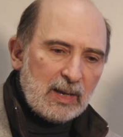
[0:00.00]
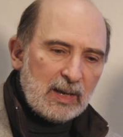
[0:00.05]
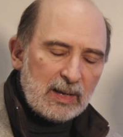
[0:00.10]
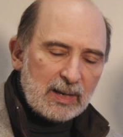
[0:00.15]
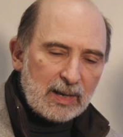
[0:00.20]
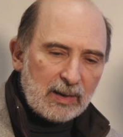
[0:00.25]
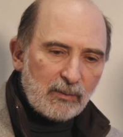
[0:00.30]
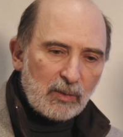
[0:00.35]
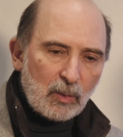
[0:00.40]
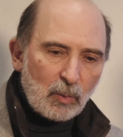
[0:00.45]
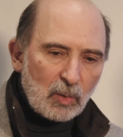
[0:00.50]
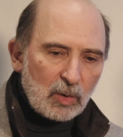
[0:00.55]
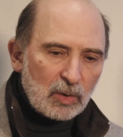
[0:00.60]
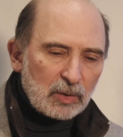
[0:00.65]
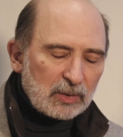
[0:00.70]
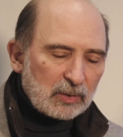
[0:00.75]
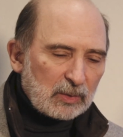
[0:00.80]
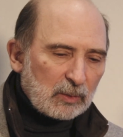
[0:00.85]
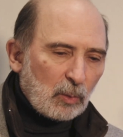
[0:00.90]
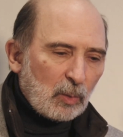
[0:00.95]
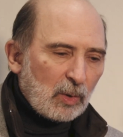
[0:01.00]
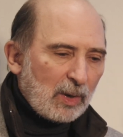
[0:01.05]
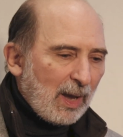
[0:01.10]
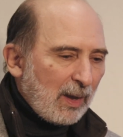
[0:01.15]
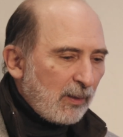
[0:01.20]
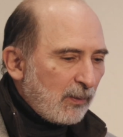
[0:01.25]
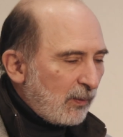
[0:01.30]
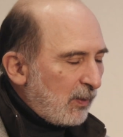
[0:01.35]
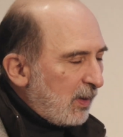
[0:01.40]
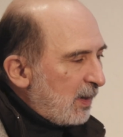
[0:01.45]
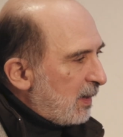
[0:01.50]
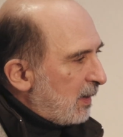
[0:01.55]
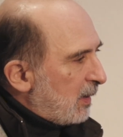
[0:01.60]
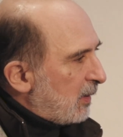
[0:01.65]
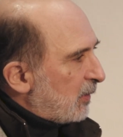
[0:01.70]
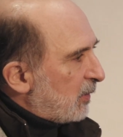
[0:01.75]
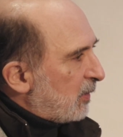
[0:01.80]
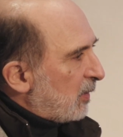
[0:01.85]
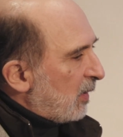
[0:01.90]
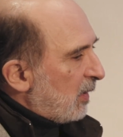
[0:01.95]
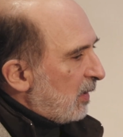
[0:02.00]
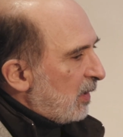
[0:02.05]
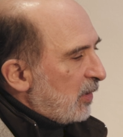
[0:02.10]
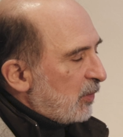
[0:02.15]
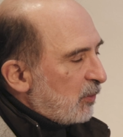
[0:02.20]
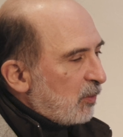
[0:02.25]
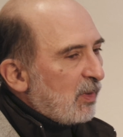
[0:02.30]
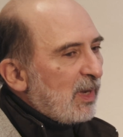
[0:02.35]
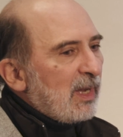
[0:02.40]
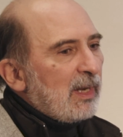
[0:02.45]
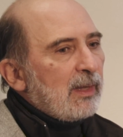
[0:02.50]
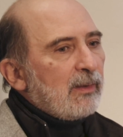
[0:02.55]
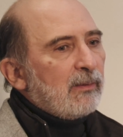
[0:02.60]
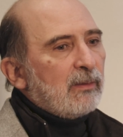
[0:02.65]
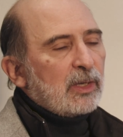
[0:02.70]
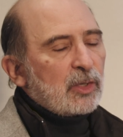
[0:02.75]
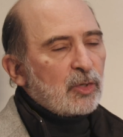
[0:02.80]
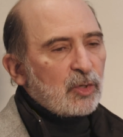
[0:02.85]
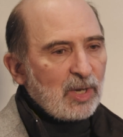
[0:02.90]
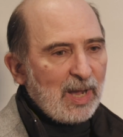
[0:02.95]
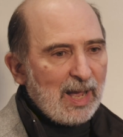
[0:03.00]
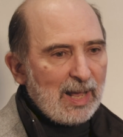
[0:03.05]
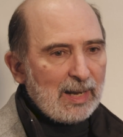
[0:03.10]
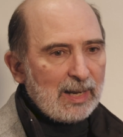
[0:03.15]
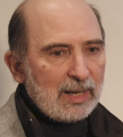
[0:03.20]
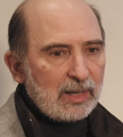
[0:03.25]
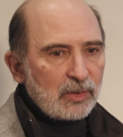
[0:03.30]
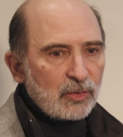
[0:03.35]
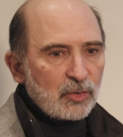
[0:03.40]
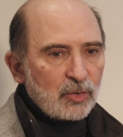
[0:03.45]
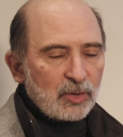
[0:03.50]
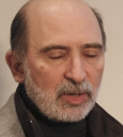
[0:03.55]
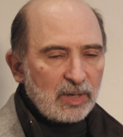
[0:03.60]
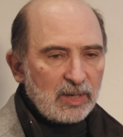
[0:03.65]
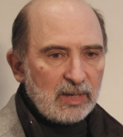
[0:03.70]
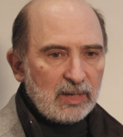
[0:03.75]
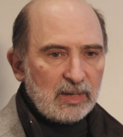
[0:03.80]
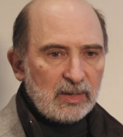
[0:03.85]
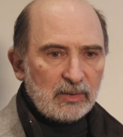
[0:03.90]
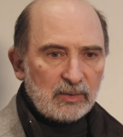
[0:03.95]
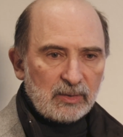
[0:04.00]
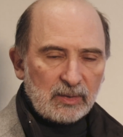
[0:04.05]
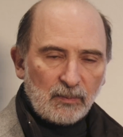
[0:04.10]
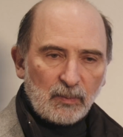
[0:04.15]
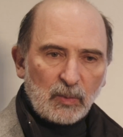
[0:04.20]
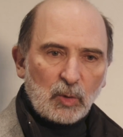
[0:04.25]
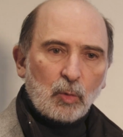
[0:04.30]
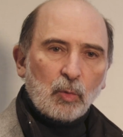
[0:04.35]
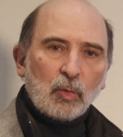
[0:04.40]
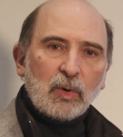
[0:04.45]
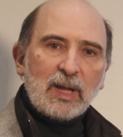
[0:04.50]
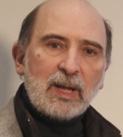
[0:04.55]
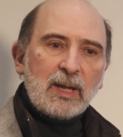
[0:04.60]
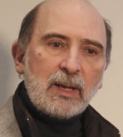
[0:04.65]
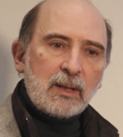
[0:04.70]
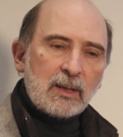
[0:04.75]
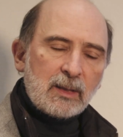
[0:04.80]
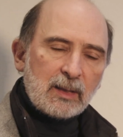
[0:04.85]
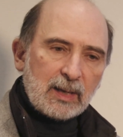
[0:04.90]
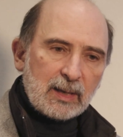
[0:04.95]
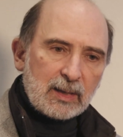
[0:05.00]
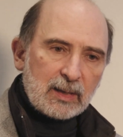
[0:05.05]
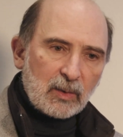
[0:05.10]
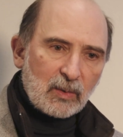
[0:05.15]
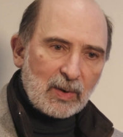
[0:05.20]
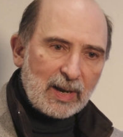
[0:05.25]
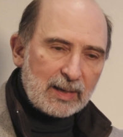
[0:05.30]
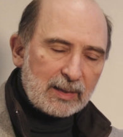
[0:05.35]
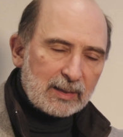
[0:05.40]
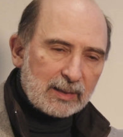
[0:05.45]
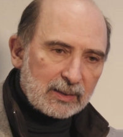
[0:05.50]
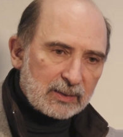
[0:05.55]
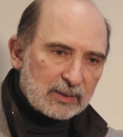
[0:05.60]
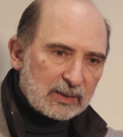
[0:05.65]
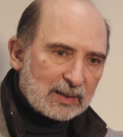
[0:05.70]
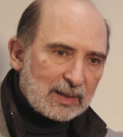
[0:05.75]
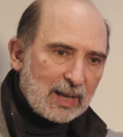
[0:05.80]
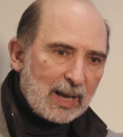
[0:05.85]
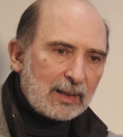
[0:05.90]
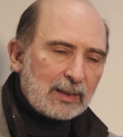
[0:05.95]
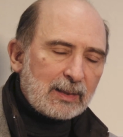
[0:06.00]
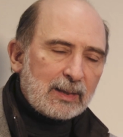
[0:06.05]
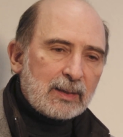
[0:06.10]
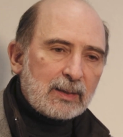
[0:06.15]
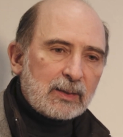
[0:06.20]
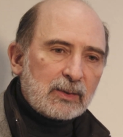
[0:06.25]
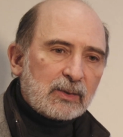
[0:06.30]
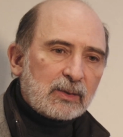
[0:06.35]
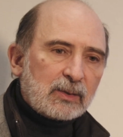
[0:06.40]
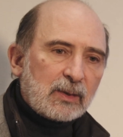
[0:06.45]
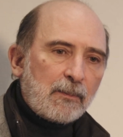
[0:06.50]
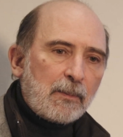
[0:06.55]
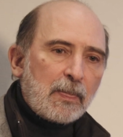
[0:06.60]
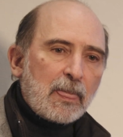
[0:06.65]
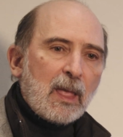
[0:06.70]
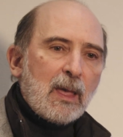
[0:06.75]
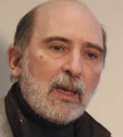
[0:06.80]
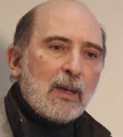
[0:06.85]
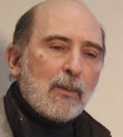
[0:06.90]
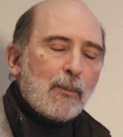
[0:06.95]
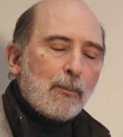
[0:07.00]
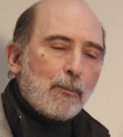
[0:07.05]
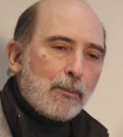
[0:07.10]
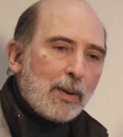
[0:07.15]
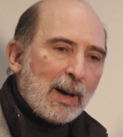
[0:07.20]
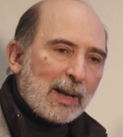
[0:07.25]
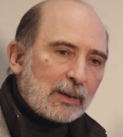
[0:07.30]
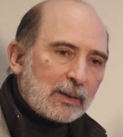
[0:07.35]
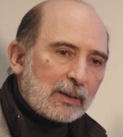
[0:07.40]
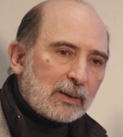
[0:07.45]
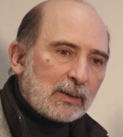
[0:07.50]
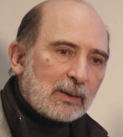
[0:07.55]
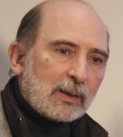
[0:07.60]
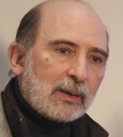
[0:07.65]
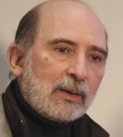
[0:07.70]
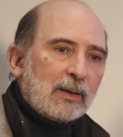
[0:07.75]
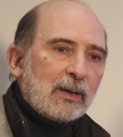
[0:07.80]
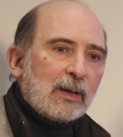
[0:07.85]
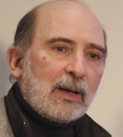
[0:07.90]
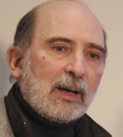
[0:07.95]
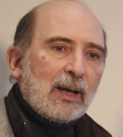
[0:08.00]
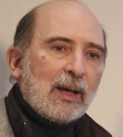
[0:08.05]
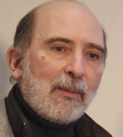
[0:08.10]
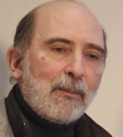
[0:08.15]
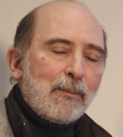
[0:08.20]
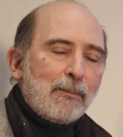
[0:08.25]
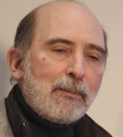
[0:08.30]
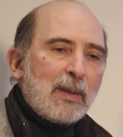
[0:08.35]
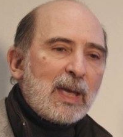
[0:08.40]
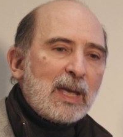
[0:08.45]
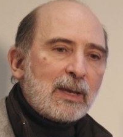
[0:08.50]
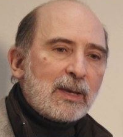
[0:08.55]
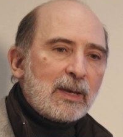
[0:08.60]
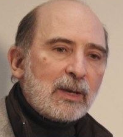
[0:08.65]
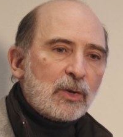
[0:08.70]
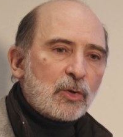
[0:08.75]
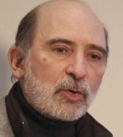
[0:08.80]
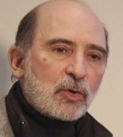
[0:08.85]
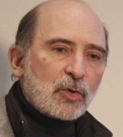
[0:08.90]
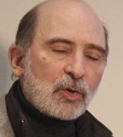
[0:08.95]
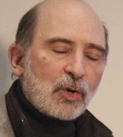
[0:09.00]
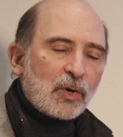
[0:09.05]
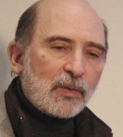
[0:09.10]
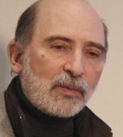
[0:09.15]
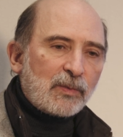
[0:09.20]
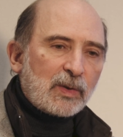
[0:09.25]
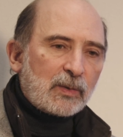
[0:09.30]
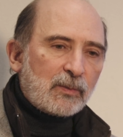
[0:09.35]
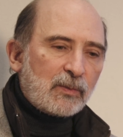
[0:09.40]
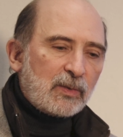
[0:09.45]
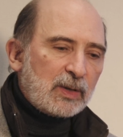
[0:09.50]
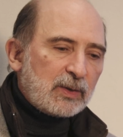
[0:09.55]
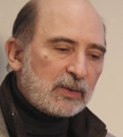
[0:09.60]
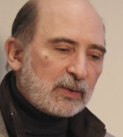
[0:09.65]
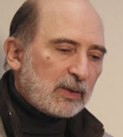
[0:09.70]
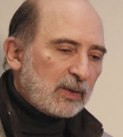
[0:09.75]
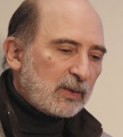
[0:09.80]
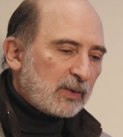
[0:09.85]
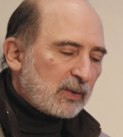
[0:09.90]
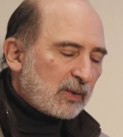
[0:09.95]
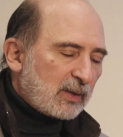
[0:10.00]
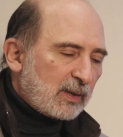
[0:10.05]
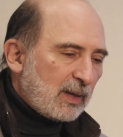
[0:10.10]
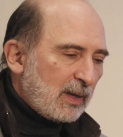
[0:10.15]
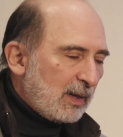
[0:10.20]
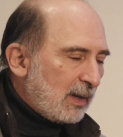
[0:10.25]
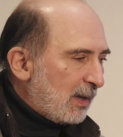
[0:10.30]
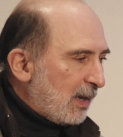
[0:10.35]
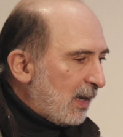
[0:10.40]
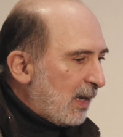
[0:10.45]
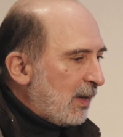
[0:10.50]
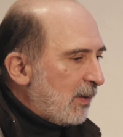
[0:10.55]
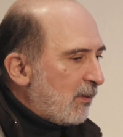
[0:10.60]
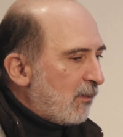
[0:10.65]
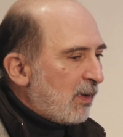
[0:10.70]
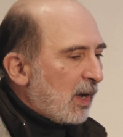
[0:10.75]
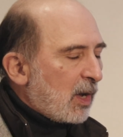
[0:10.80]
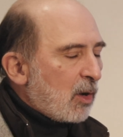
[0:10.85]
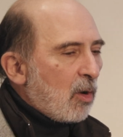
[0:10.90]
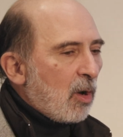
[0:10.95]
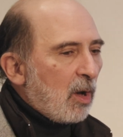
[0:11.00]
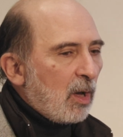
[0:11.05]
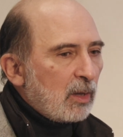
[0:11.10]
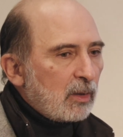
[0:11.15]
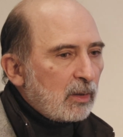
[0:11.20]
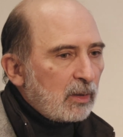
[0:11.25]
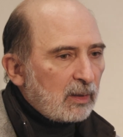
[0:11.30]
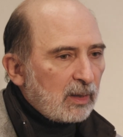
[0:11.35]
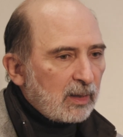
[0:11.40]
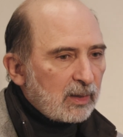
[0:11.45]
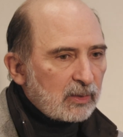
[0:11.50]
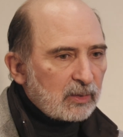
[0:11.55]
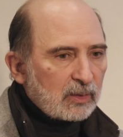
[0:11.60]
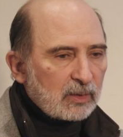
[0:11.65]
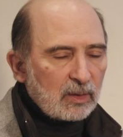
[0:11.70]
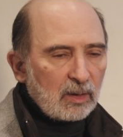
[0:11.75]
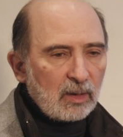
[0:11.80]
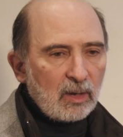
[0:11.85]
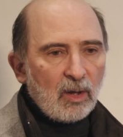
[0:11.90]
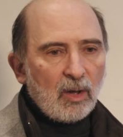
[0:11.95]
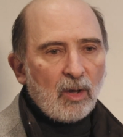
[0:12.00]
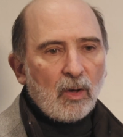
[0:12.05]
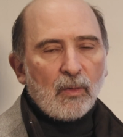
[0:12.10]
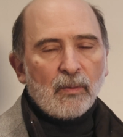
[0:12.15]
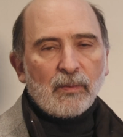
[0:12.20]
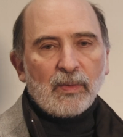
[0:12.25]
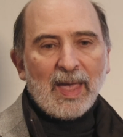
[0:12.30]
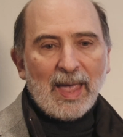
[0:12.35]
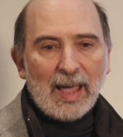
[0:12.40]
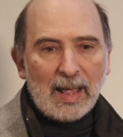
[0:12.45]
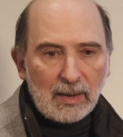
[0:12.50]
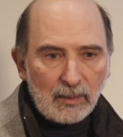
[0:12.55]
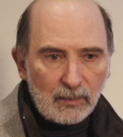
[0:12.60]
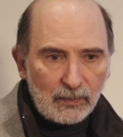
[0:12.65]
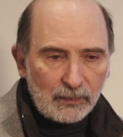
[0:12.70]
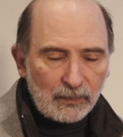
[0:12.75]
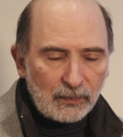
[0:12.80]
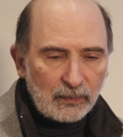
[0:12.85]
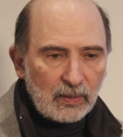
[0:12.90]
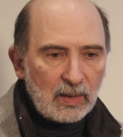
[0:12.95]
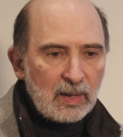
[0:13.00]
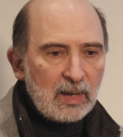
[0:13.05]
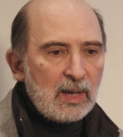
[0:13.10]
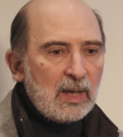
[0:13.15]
In other words, what I think is really the challenge is to integrate aesthetics, but making sure that this is still in the context of health,